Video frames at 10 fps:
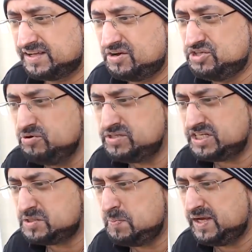Oh, you was
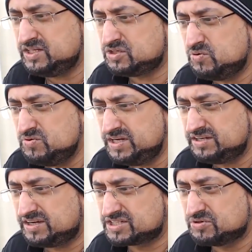at Speaker's Corner
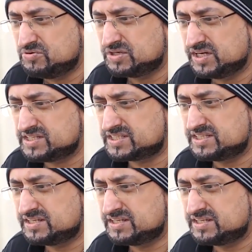last August.